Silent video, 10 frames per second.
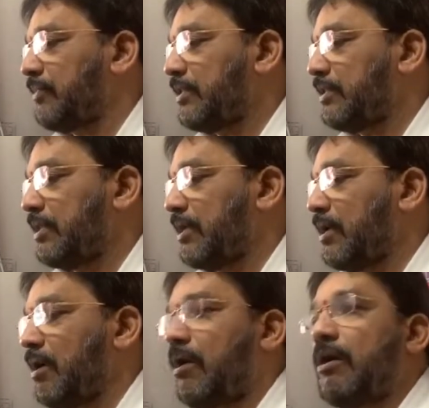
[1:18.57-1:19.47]
The
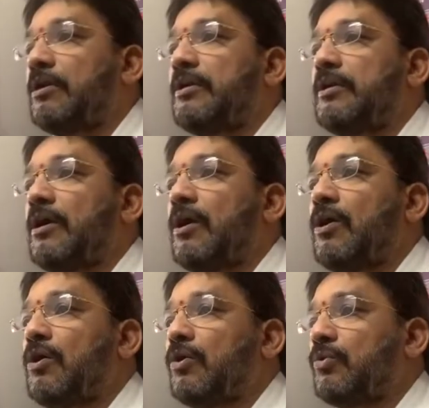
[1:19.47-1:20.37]
All India
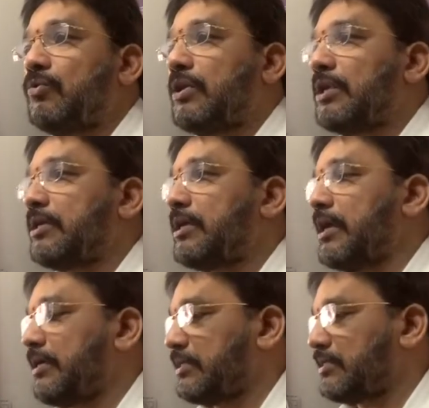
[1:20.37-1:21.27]
Rural
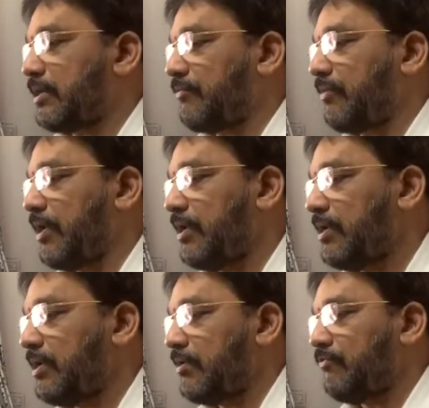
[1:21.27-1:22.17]
Credit Survey
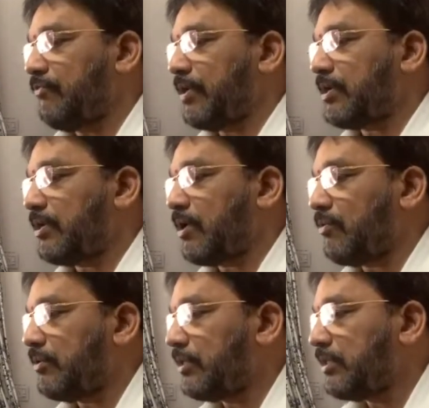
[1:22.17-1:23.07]
worked
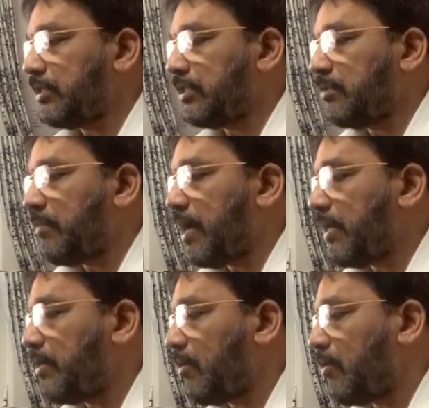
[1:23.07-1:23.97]
out the
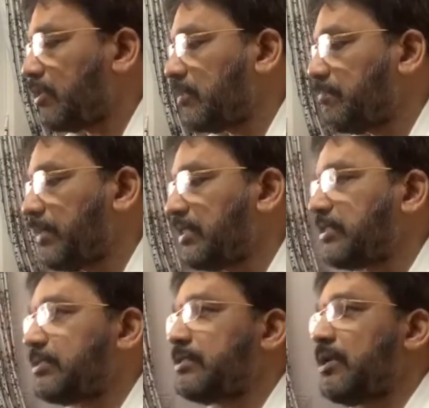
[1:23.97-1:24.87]
demand on the
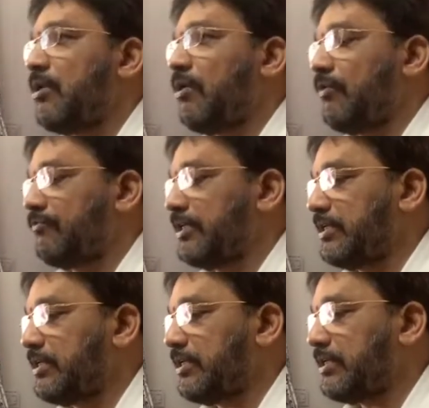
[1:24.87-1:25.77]
basis of the
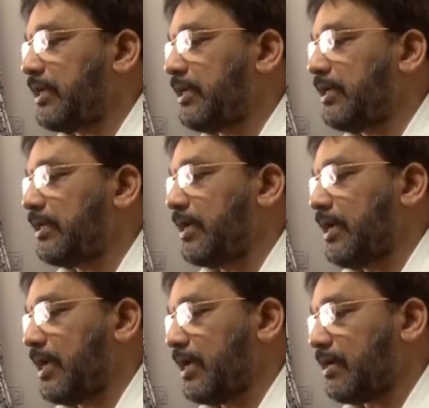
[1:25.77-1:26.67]
detailed
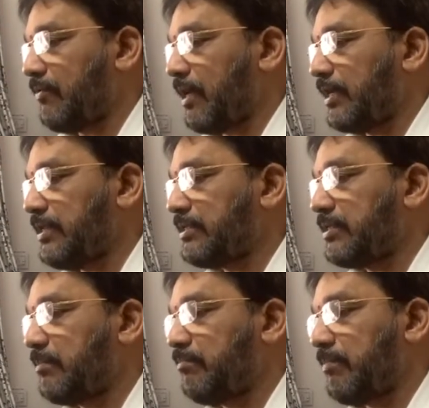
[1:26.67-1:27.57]
enquiries
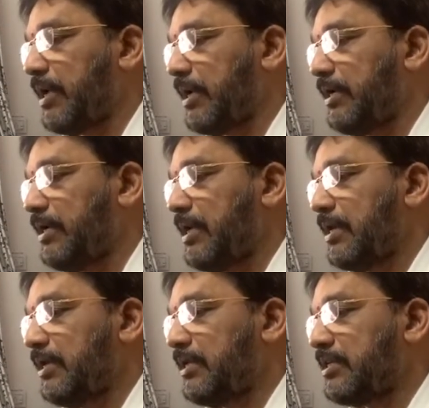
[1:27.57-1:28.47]
made
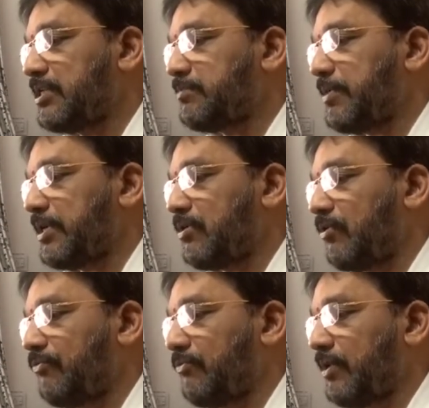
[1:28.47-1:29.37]
in respect of
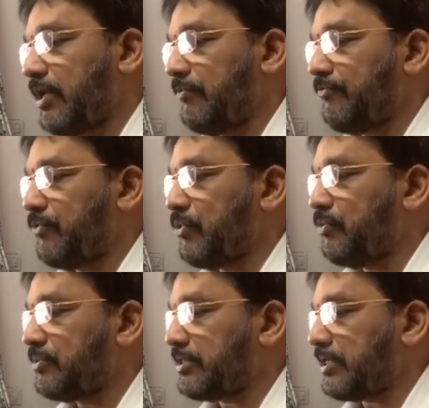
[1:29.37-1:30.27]
a few
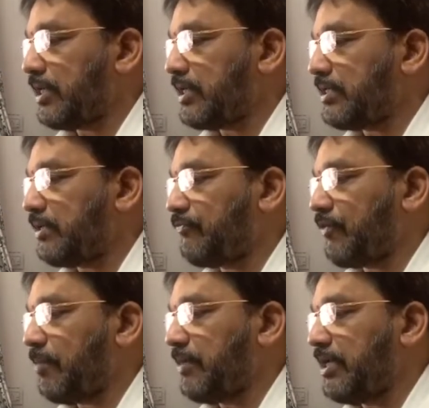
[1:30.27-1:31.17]
selected
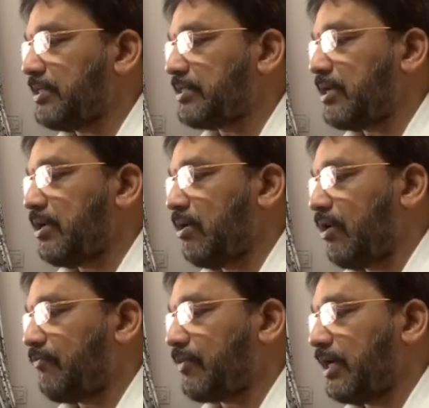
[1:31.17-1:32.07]
families
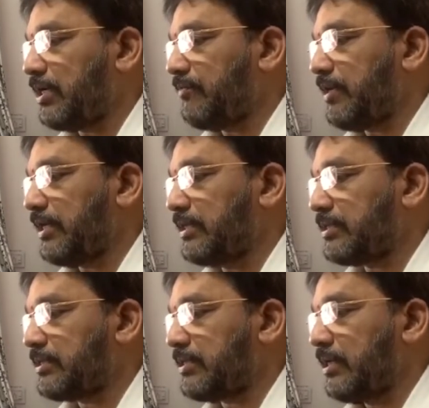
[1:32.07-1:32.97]
of
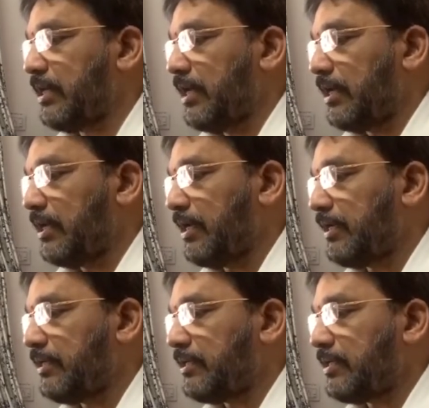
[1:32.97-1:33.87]
cultivators.
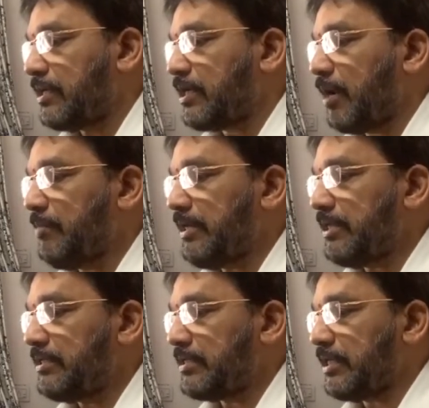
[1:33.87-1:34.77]
Later,
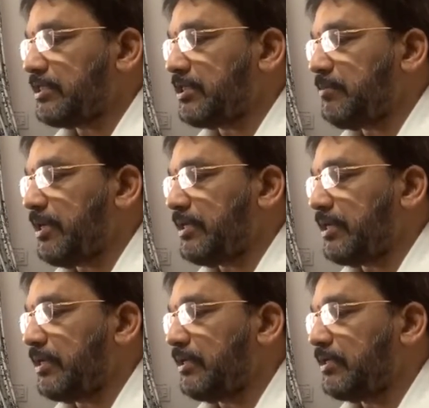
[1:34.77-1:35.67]
committees
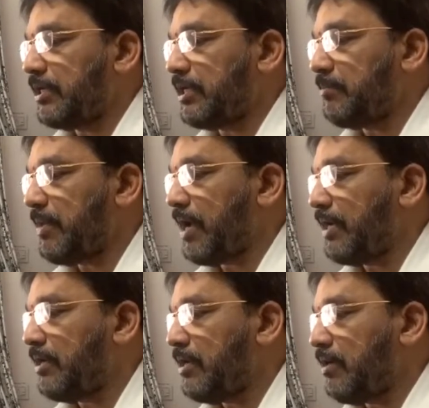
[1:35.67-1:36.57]
estimated the demand
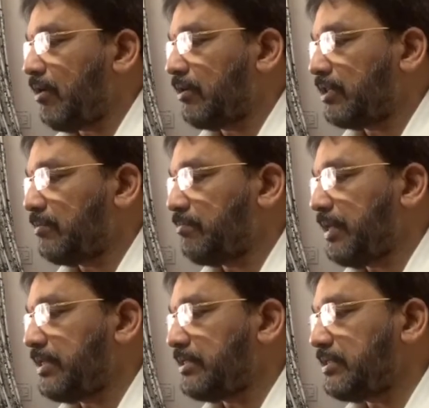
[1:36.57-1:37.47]
on the
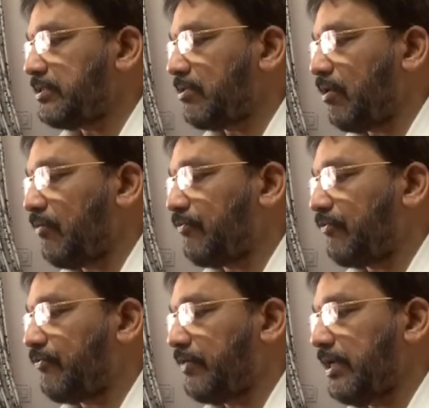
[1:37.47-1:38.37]
basis of
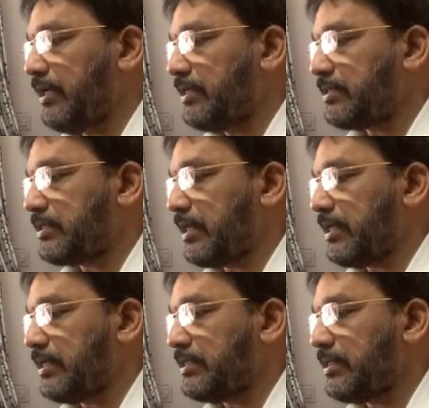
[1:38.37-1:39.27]
field
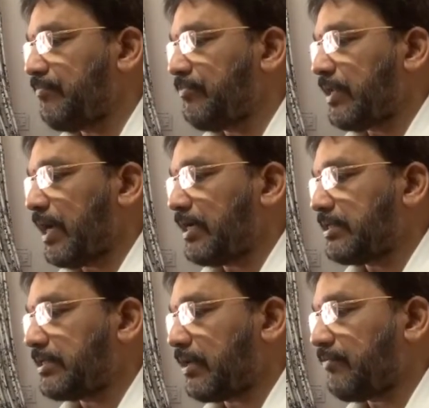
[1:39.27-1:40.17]
studies and
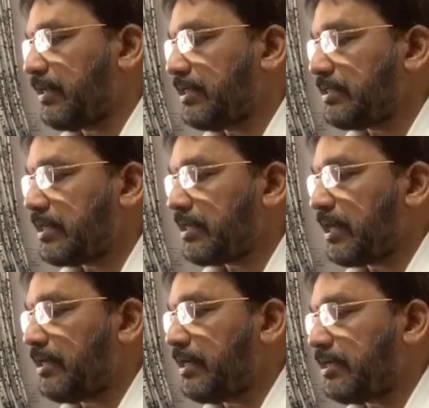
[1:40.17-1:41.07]
surveys
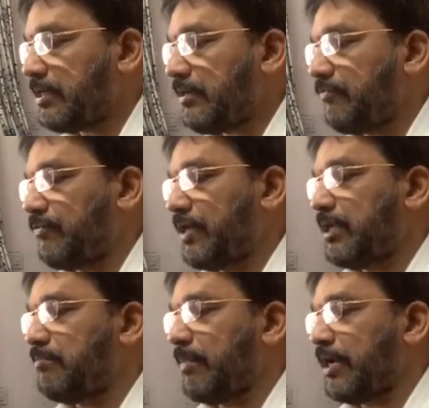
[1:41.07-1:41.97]
conducted very
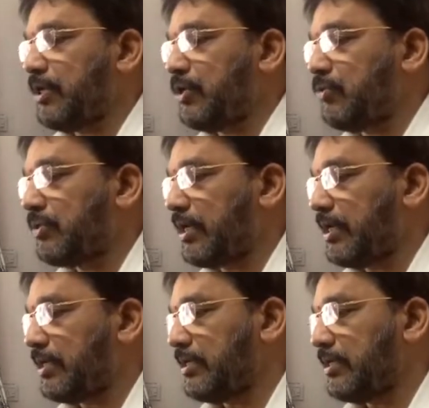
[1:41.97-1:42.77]
minutely.